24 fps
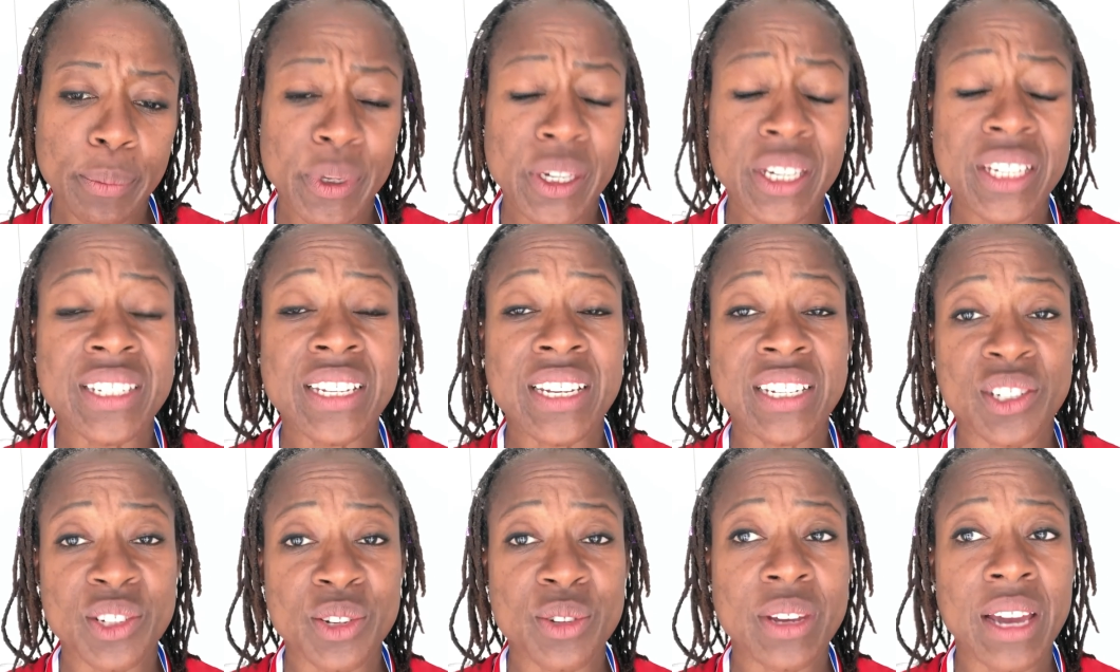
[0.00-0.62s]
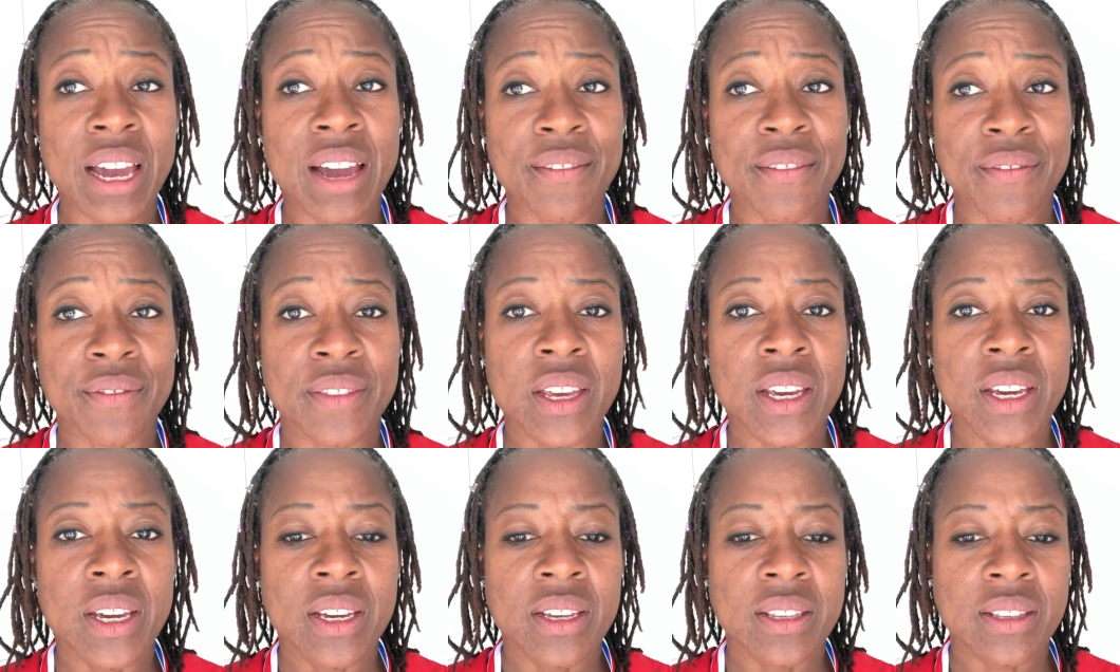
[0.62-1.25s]
because I do have
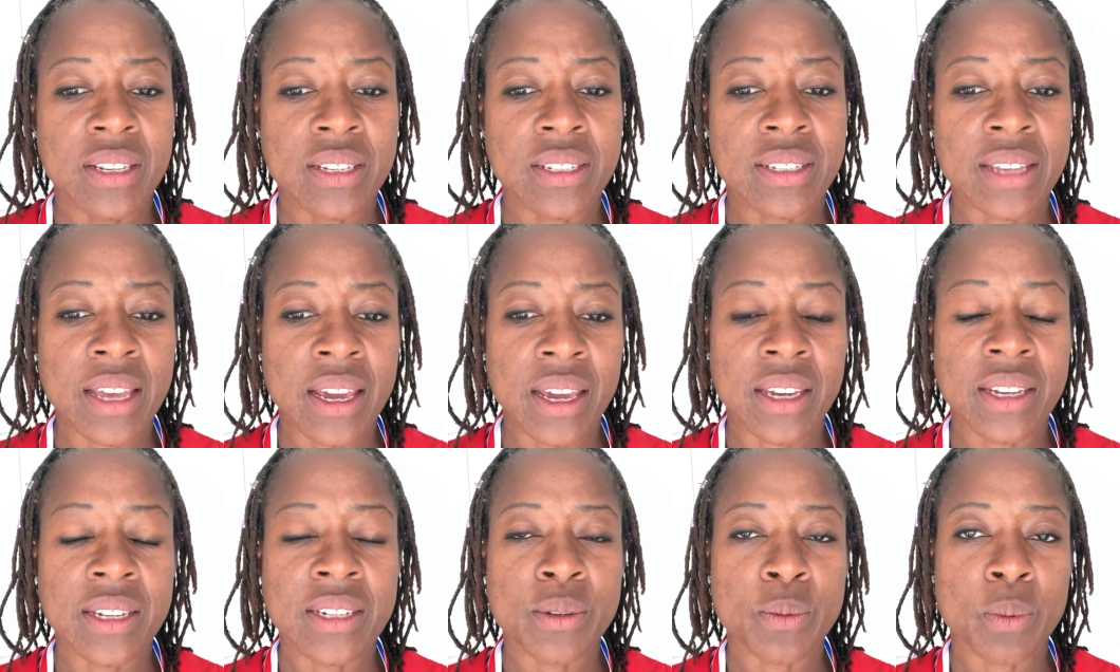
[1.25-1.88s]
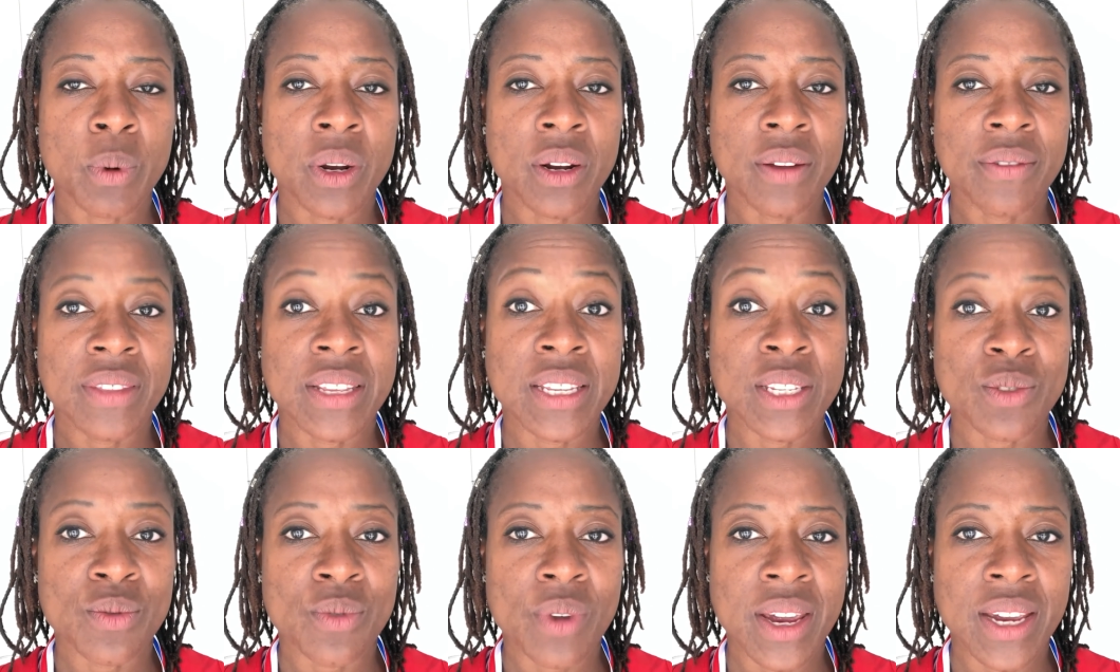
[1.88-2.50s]
the second one of
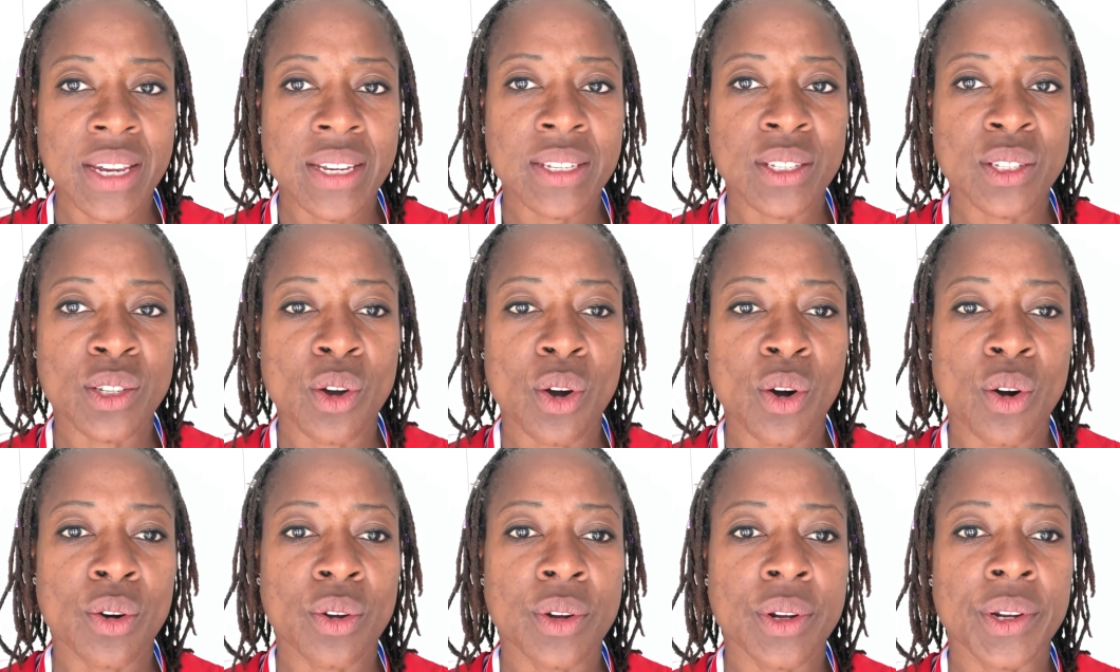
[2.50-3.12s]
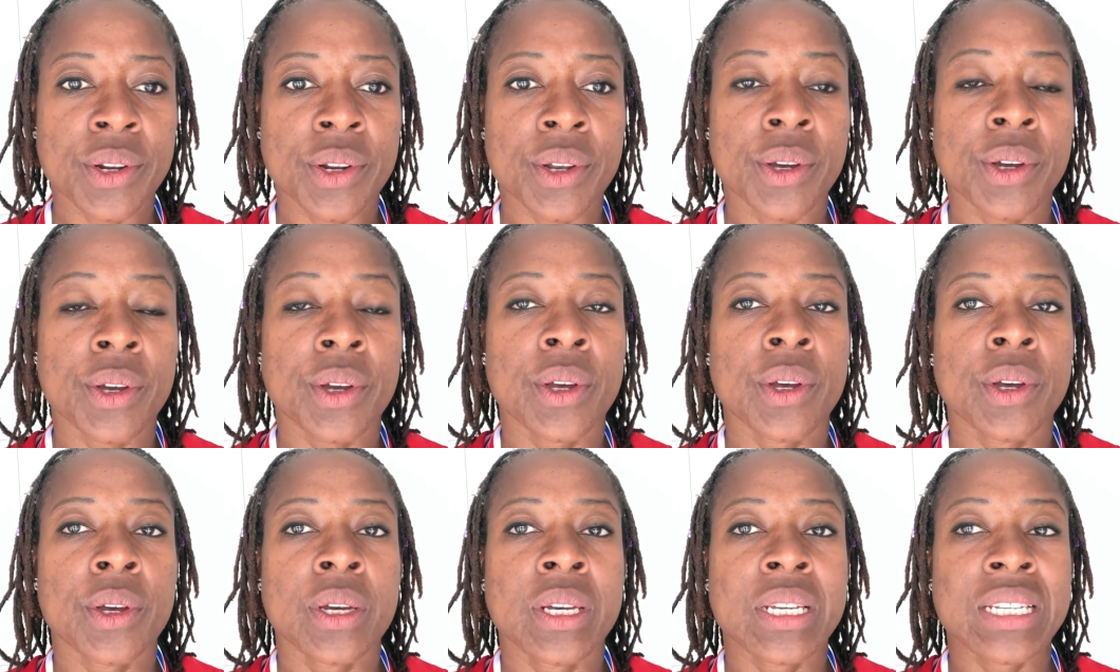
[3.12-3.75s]
this race on
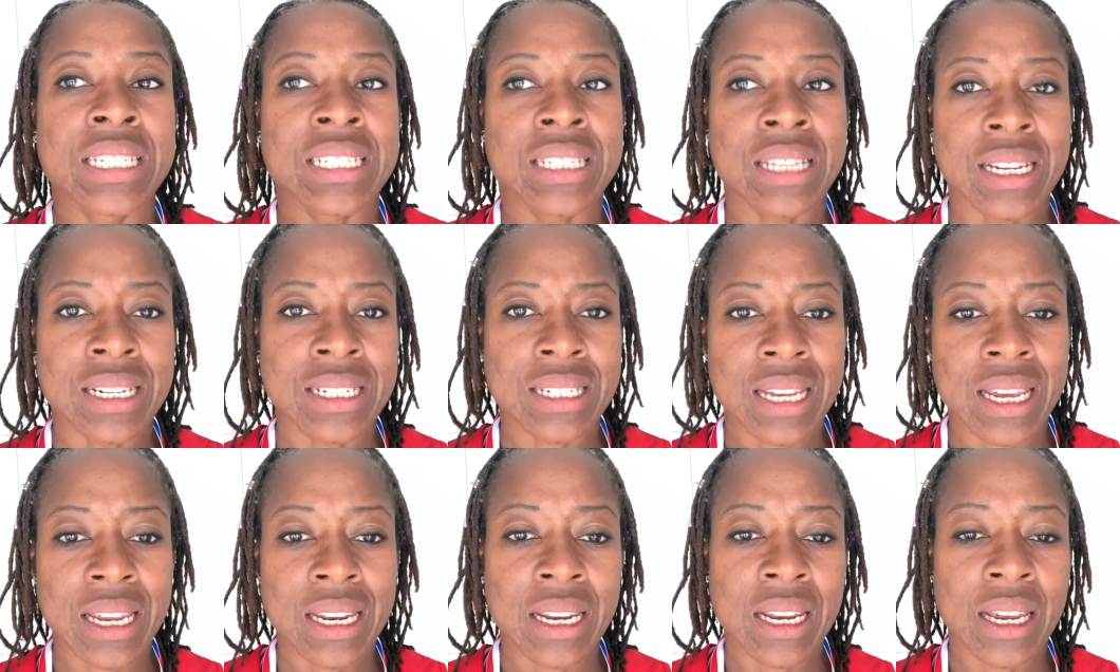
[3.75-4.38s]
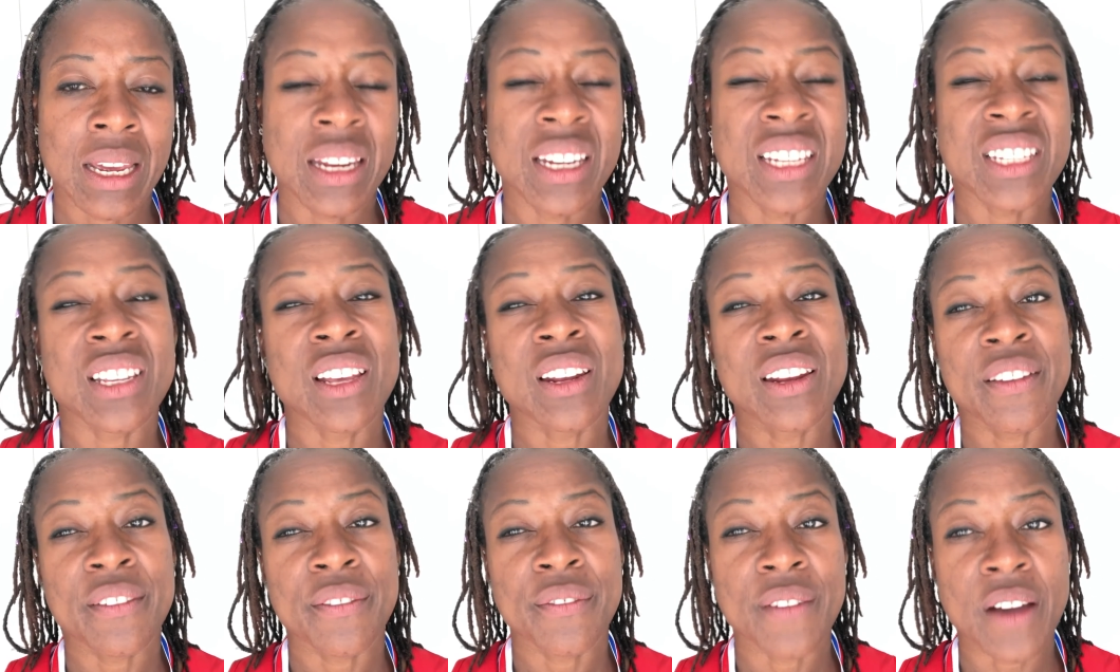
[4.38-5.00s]
Sunday, and it's
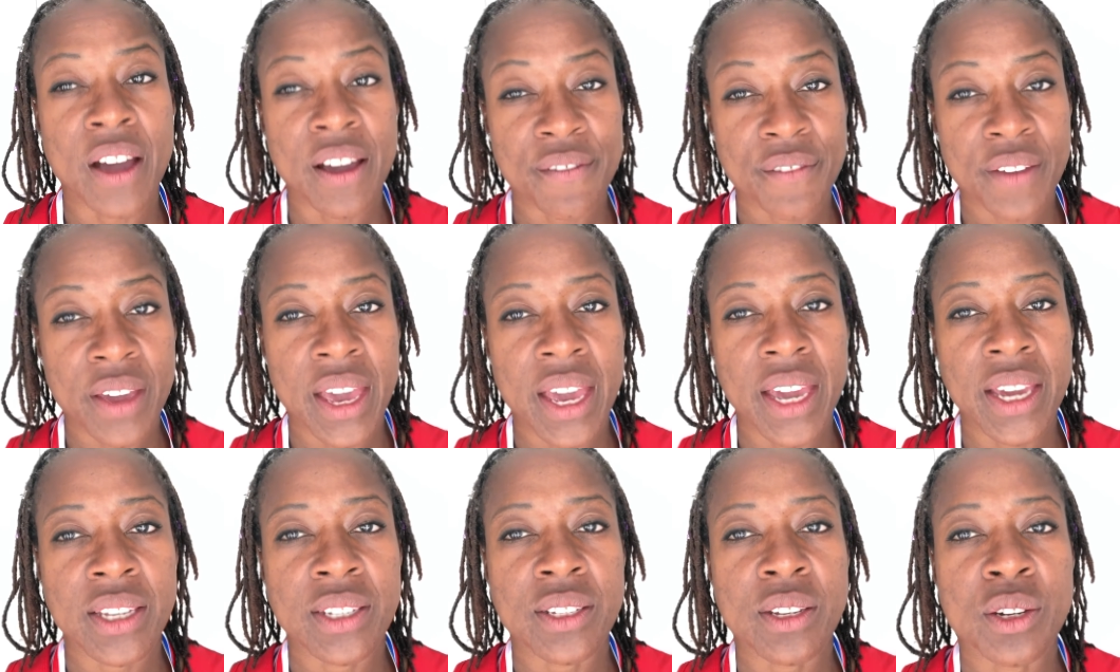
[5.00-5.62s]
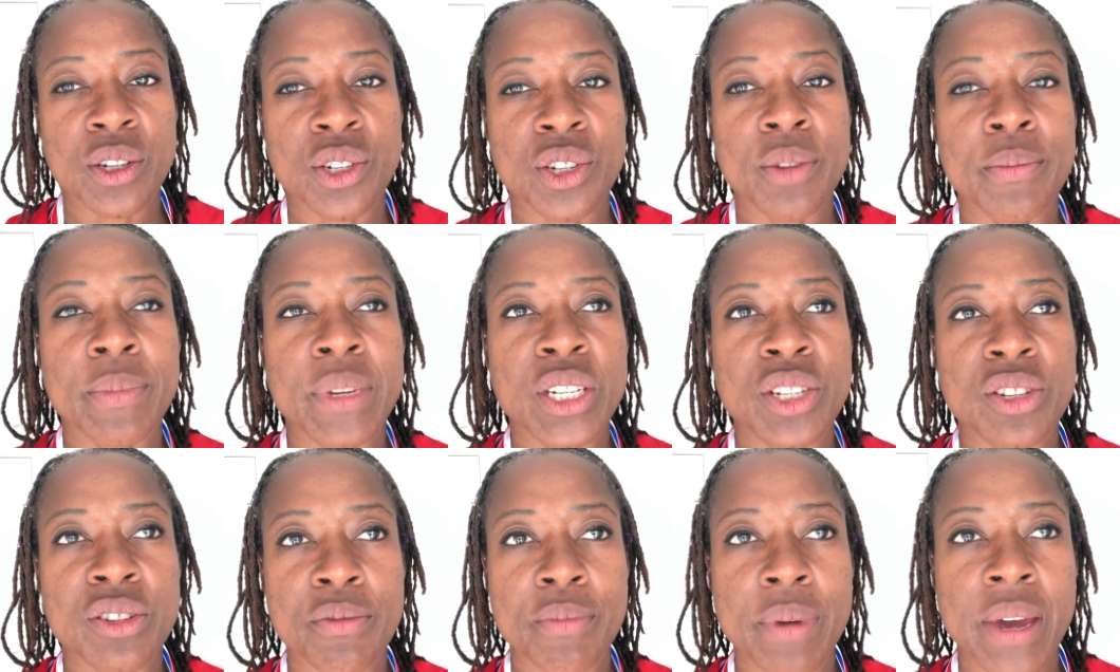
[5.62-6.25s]
only 5k, so it shouldn't be
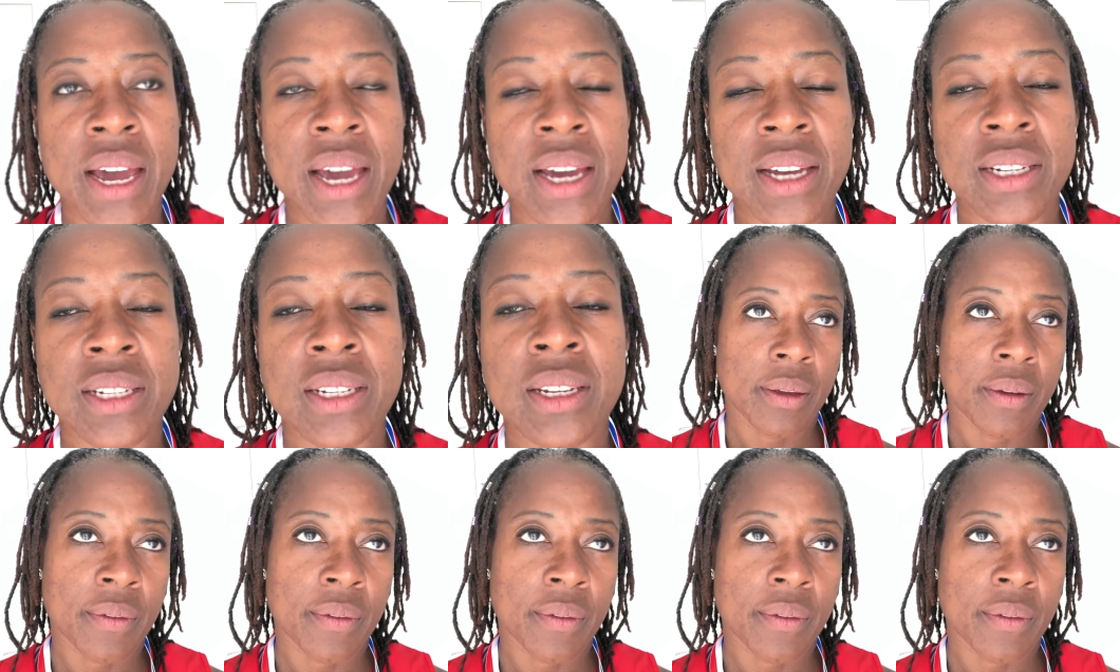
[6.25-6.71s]
too bad.